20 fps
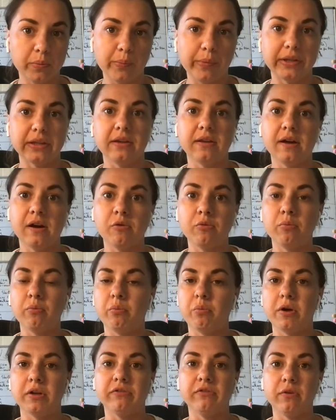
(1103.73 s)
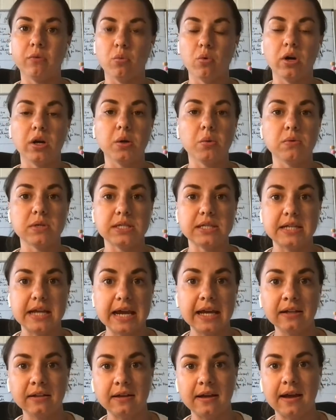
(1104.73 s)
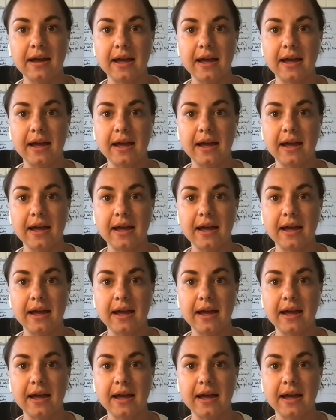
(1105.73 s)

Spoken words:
But now when we work with data,